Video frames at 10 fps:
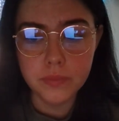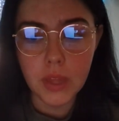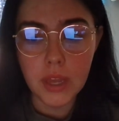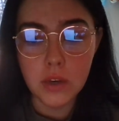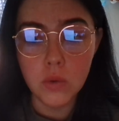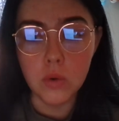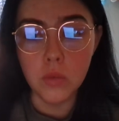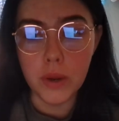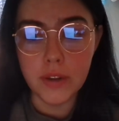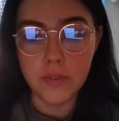annual
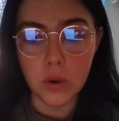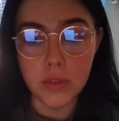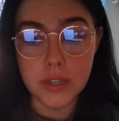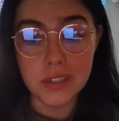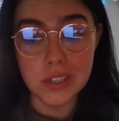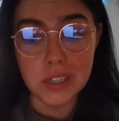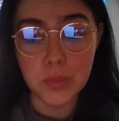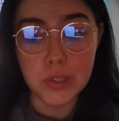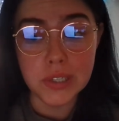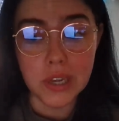rate of growth is
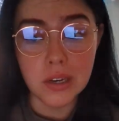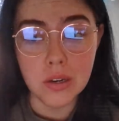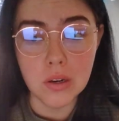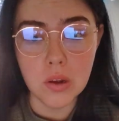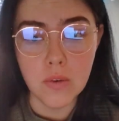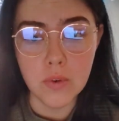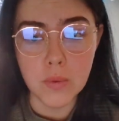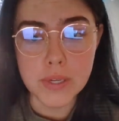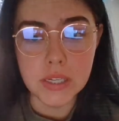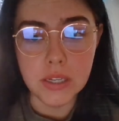6% over
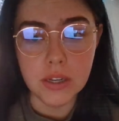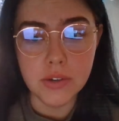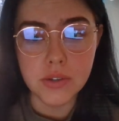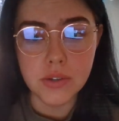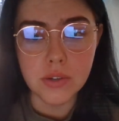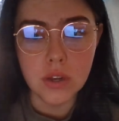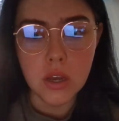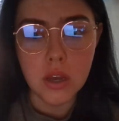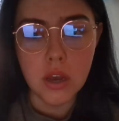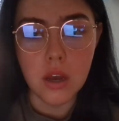recent years,
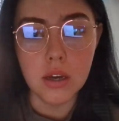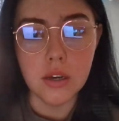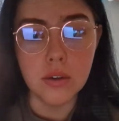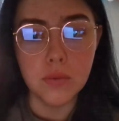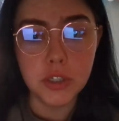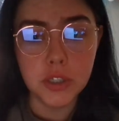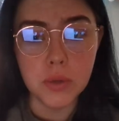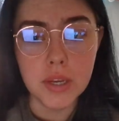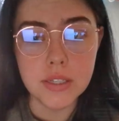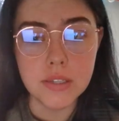which
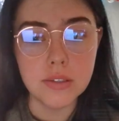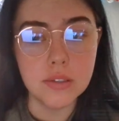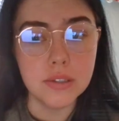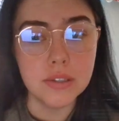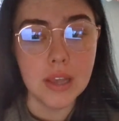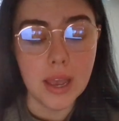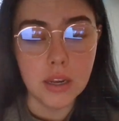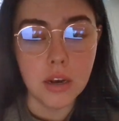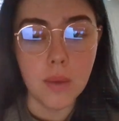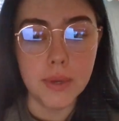showcases its
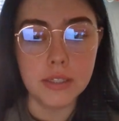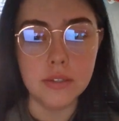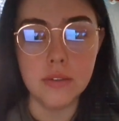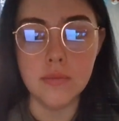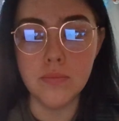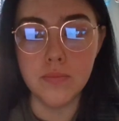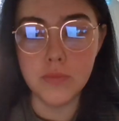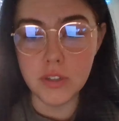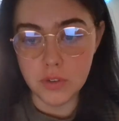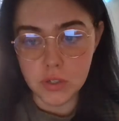economic
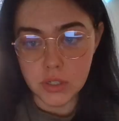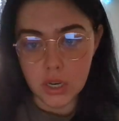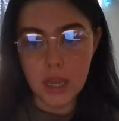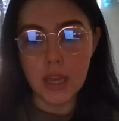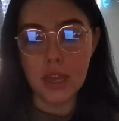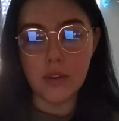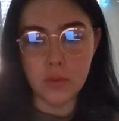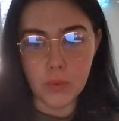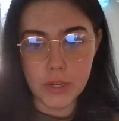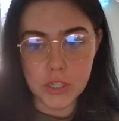diversity in the
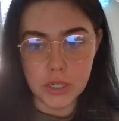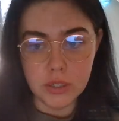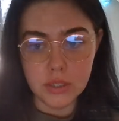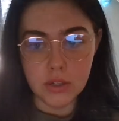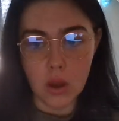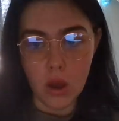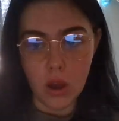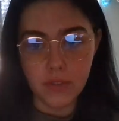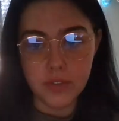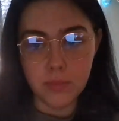regions
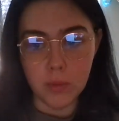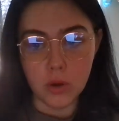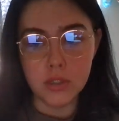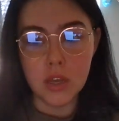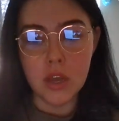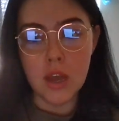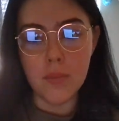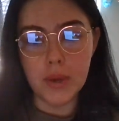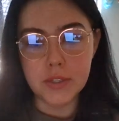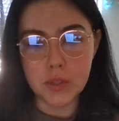often marked
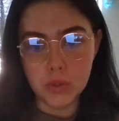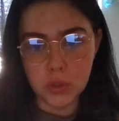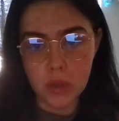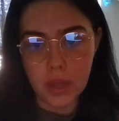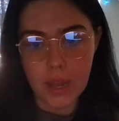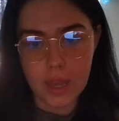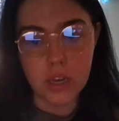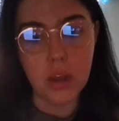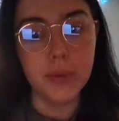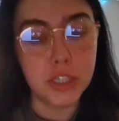by social and
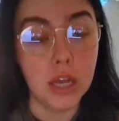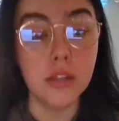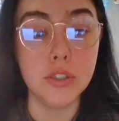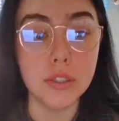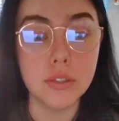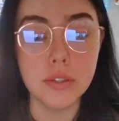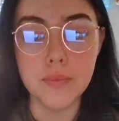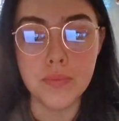economic challenges.